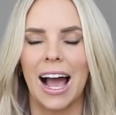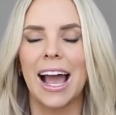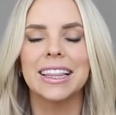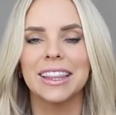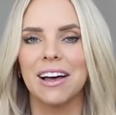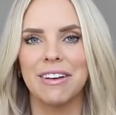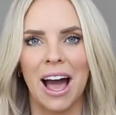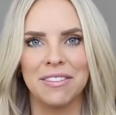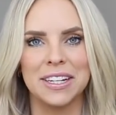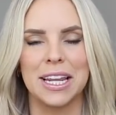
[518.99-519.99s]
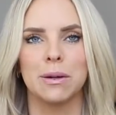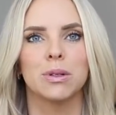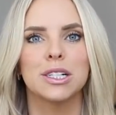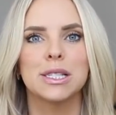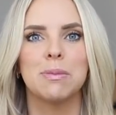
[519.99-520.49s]
I love having
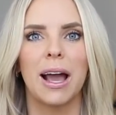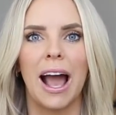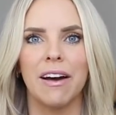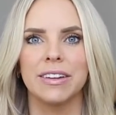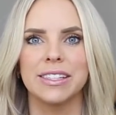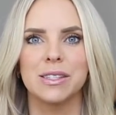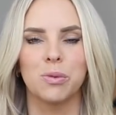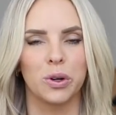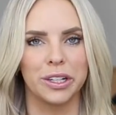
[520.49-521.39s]
neighbors, but having some more